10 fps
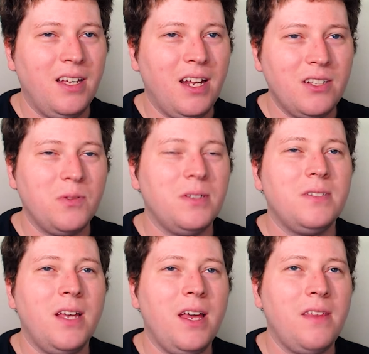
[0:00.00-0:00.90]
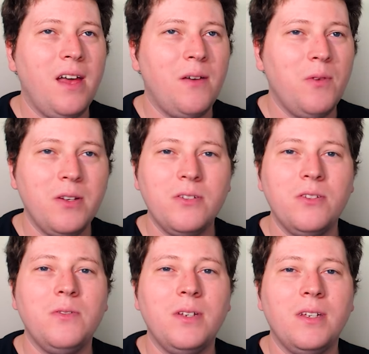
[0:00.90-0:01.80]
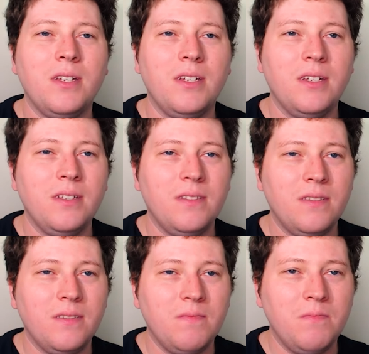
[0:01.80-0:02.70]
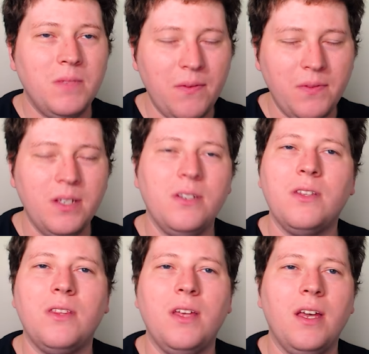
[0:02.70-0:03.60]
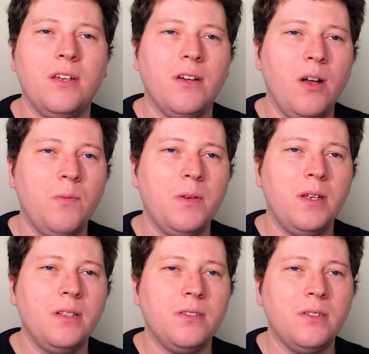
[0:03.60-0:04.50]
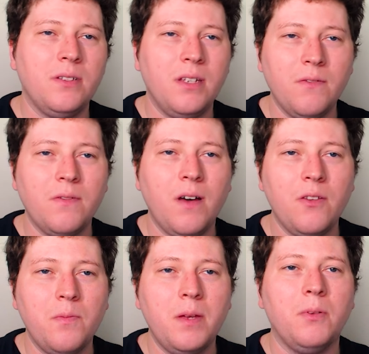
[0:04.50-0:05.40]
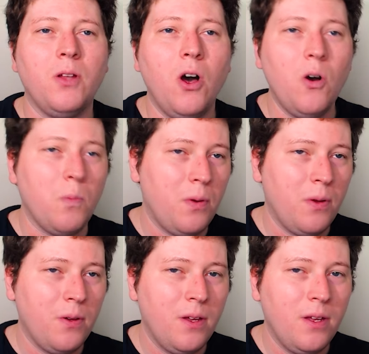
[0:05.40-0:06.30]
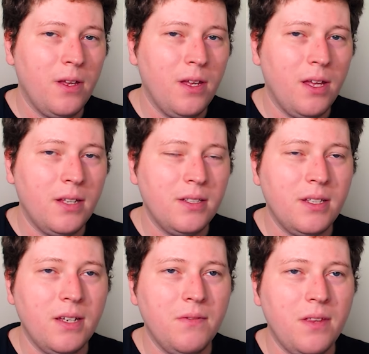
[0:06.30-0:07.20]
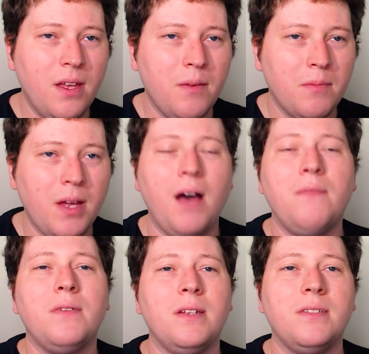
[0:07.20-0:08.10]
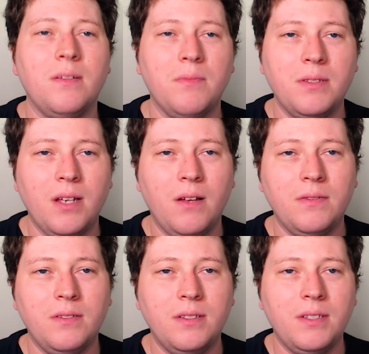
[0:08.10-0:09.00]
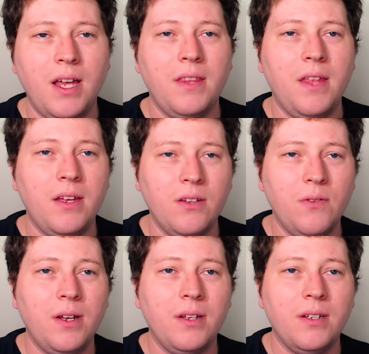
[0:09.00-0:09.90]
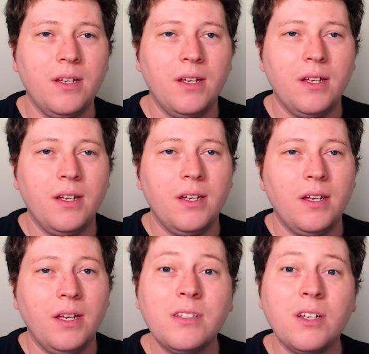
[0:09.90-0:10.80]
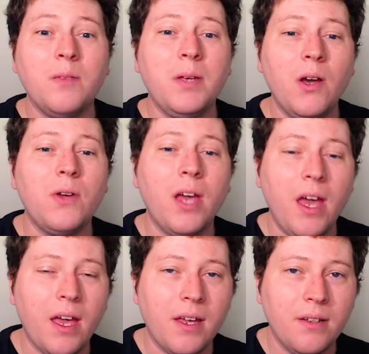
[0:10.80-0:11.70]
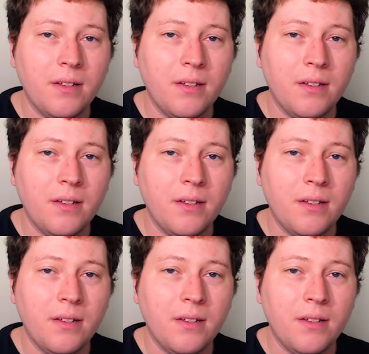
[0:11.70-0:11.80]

And I just want to say that what you're doing is definitely a good thing. You're helping to give other people hope and to give them confidence in themselves to say that, you know what, it's going to be okay."